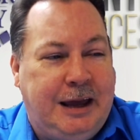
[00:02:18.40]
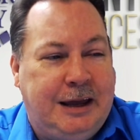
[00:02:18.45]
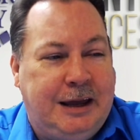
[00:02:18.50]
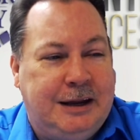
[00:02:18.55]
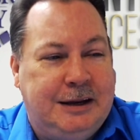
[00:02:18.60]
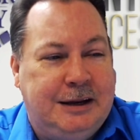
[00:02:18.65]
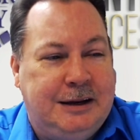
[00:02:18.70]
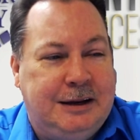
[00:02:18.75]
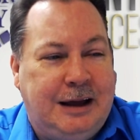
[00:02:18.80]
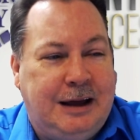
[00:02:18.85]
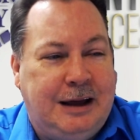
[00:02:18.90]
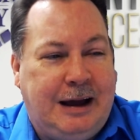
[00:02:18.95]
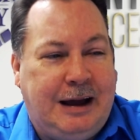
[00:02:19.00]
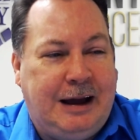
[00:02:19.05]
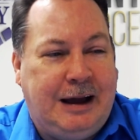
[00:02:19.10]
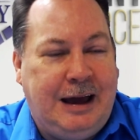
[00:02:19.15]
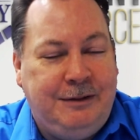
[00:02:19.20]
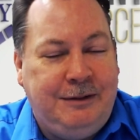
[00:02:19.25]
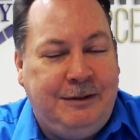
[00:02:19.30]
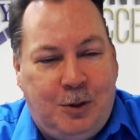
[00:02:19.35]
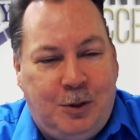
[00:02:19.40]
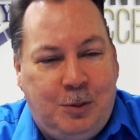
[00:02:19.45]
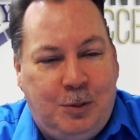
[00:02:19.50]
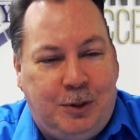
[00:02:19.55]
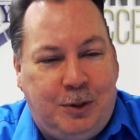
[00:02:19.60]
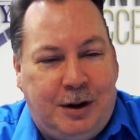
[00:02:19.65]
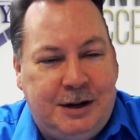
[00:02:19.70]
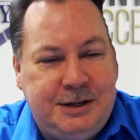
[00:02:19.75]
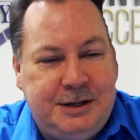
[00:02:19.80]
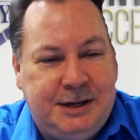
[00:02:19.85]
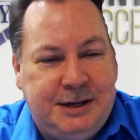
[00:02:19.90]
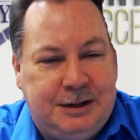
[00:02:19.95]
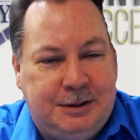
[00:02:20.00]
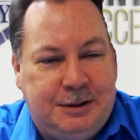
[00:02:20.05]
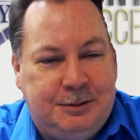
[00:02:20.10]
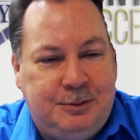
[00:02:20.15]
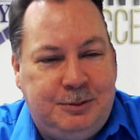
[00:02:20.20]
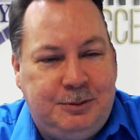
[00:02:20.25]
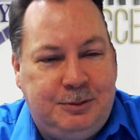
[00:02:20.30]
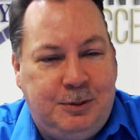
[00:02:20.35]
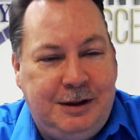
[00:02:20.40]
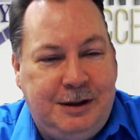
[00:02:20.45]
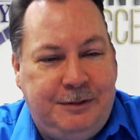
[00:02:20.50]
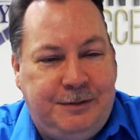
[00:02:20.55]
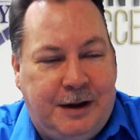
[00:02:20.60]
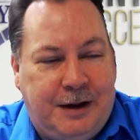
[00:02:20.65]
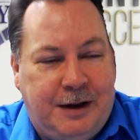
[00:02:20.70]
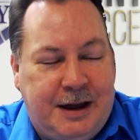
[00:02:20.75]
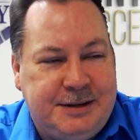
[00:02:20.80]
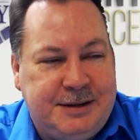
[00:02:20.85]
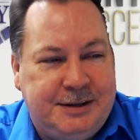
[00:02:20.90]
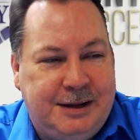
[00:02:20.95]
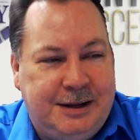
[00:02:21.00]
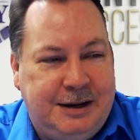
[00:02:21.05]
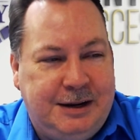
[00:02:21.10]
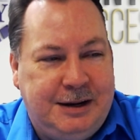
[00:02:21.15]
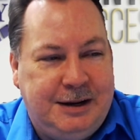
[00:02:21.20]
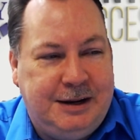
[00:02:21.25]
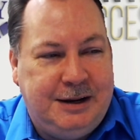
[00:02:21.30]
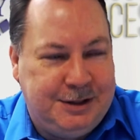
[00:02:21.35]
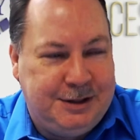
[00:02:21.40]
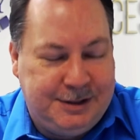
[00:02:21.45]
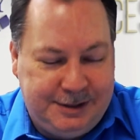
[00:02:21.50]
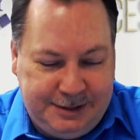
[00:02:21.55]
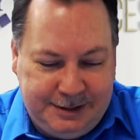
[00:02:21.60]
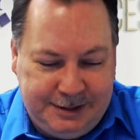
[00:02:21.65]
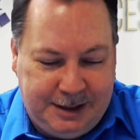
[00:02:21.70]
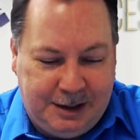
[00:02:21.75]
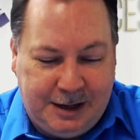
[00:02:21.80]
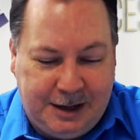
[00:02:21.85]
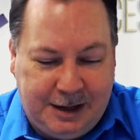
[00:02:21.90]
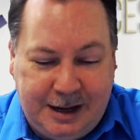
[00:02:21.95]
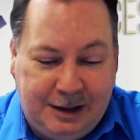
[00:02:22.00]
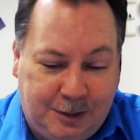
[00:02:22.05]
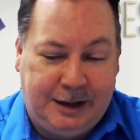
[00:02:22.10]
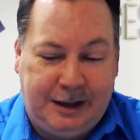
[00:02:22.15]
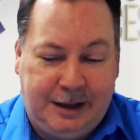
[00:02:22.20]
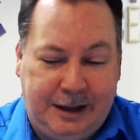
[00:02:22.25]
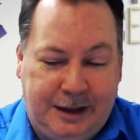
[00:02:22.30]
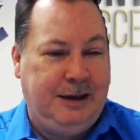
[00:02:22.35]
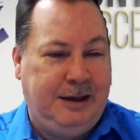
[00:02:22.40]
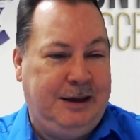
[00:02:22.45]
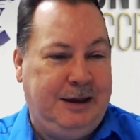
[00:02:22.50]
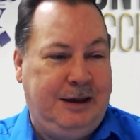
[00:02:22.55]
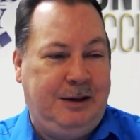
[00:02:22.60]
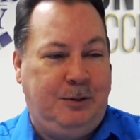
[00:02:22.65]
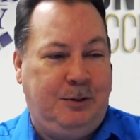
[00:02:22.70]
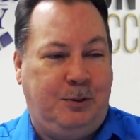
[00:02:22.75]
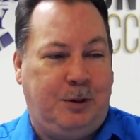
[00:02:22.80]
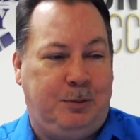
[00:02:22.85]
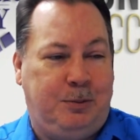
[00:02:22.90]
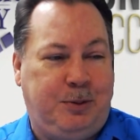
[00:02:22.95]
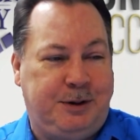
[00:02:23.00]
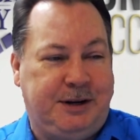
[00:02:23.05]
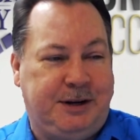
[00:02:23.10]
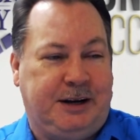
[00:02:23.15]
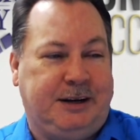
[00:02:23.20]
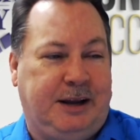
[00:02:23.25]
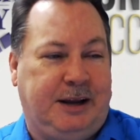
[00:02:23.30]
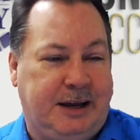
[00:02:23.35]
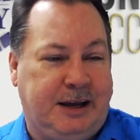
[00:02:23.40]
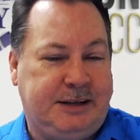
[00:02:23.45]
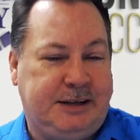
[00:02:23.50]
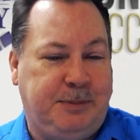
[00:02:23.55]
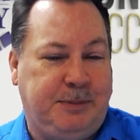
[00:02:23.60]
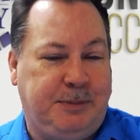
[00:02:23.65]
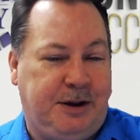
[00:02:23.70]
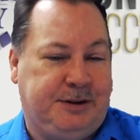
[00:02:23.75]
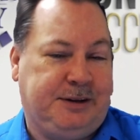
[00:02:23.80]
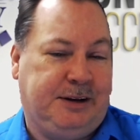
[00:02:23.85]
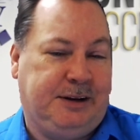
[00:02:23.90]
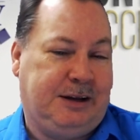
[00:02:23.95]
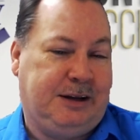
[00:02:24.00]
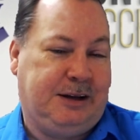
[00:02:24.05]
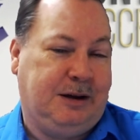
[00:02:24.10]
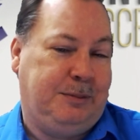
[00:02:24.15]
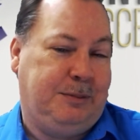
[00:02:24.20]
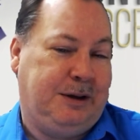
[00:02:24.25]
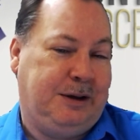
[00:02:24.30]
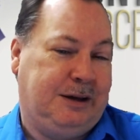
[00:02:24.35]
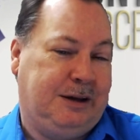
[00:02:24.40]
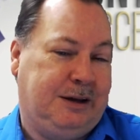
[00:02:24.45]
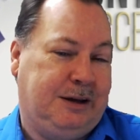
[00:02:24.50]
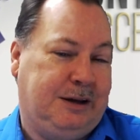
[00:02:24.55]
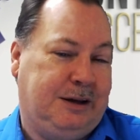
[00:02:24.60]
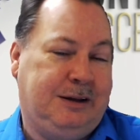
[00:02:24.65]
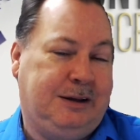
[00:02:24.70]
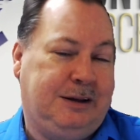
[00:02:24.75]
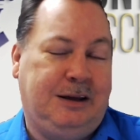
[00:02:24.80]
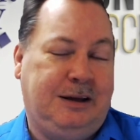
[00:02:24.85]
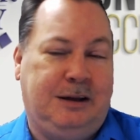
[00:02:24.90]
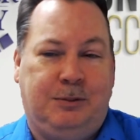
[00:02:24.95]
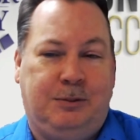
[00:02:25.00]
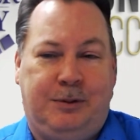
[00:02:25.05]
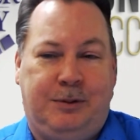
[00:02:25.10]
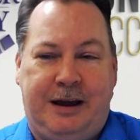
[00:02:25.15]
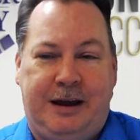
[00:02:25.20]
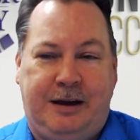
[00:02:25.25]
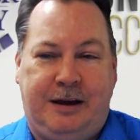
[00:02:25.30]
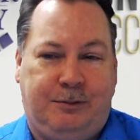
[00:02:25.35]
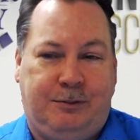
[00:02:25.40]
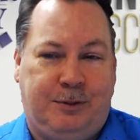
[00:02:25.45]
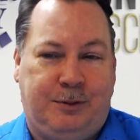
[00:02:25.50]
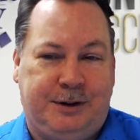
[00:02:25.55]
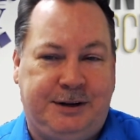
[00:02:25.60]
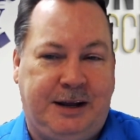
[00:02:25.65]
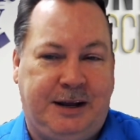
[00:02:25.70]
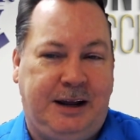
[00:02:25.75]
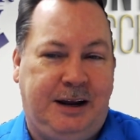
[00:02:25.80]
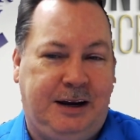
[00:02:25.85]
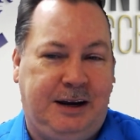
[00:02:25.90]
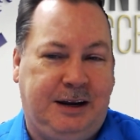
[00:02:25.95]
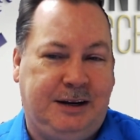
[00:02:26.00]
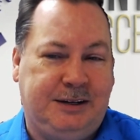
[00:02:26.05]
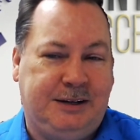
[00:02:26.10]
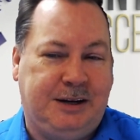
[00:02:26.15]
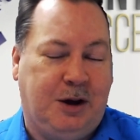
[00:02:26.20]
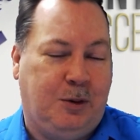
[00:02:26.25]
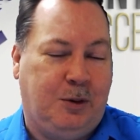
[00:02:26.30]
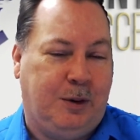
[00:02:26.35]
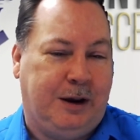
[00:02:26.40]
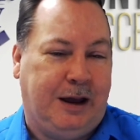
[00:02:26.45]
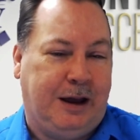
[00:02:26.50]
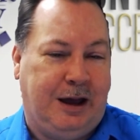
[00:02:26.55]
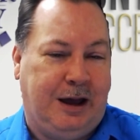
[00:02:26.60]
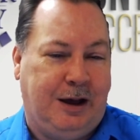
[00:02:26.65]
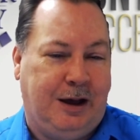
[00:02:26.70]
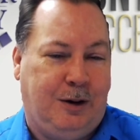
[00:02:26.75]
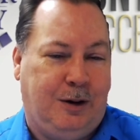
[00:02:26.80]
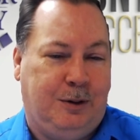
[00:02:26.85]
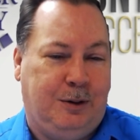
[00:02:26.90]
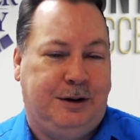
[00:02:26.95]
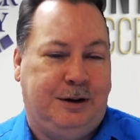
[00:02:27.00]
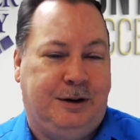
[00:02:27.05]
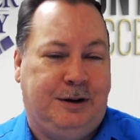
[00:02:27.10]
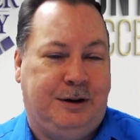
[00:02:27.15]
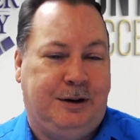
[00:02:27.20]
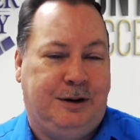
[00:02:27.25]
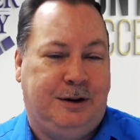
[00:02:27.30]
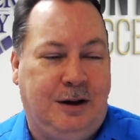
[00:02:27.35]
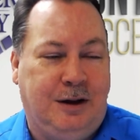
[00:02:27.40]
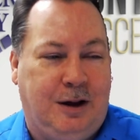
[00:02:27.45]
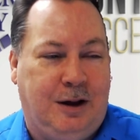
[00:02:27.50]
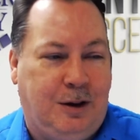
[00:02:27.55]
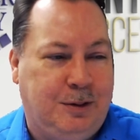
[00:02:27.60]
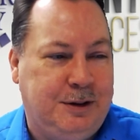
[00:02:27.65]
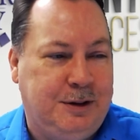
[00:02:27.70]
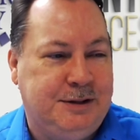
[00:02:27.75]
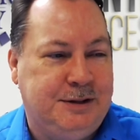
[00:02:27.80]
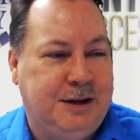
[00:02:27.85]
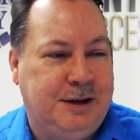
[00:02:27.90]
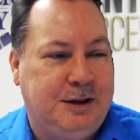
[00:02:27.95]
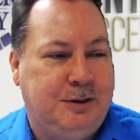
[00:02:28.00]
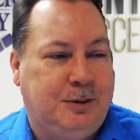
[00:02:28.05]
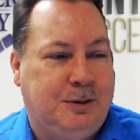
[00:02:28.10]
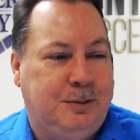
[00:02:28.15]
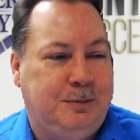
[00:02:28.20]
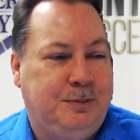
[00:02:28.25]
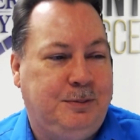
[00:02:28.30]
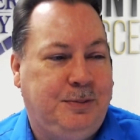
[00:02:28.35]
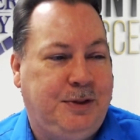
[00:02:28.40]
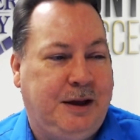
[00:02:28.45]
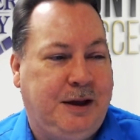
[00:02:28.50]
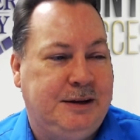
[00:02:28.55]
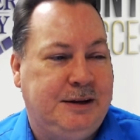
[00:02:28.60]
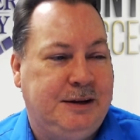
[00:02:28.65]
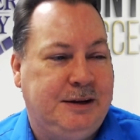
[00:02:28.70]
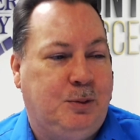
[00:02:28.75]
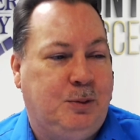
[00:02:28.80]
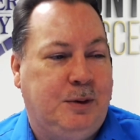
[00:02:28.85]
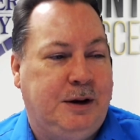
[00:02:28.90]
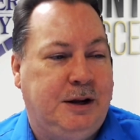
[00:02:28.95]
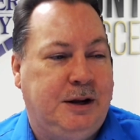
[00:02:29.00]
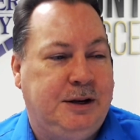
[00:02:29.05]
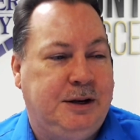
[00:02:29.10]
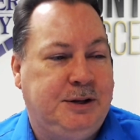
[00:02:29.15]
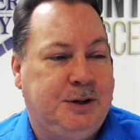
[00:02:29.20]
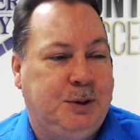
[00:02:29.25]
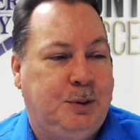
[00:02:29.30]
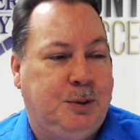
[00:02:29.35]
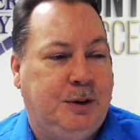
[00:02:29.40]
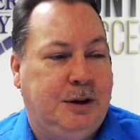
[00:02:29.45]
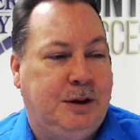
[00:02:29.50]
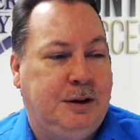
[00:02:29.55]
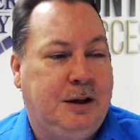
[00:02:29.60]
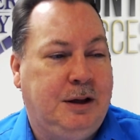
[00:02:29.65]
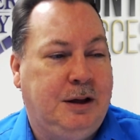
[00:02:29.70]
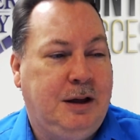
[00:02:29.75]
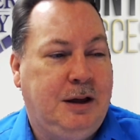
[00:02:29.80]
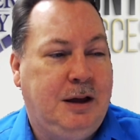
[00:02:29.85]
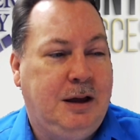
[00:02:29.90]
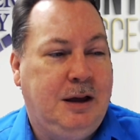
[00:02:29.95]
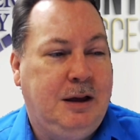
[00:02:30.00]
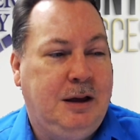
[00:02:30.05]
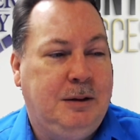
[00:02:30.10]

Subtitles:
And I found the whole project, it was really fascinating because I learned, hey, we're projecting X amount is going to come in. We have retainage going out and all these other things that went into it.